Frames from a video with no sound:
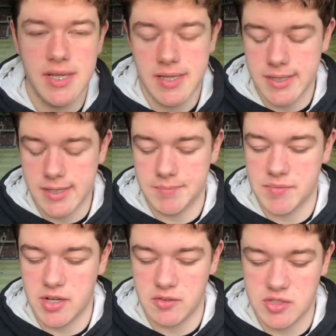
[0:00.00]
and
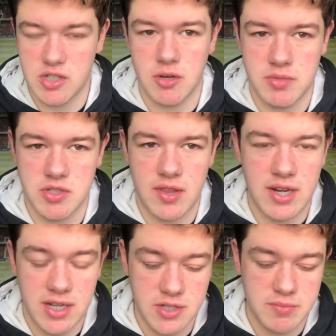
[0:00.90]
obviously Cobblers got that
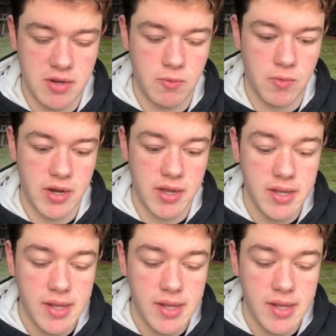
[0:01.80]
last minute winner.